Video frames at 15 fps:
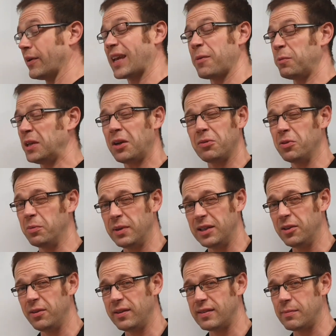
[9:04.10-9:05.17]
again, we don't normally
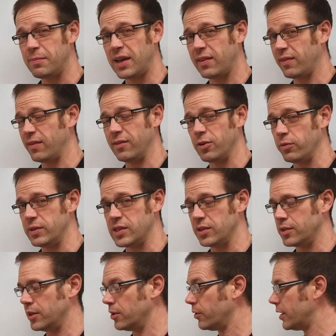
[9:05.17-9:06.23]
do this in math, there's no reason
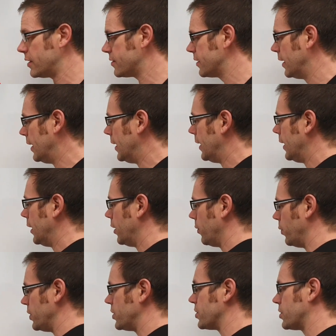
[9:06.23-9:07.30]
to do this.
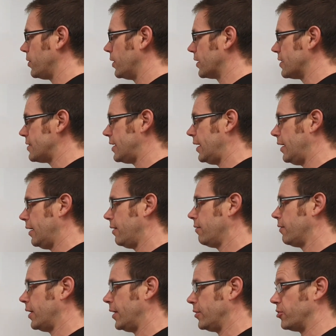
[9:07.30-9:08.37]
We're just doing this here
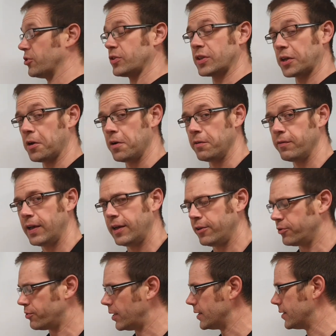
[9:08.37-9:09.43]
just to kind of
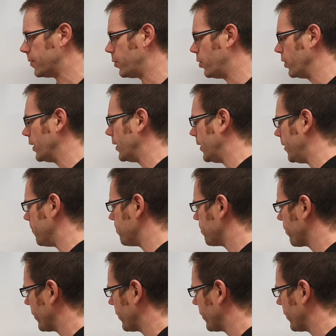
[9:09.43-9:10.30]
illustrate a point here.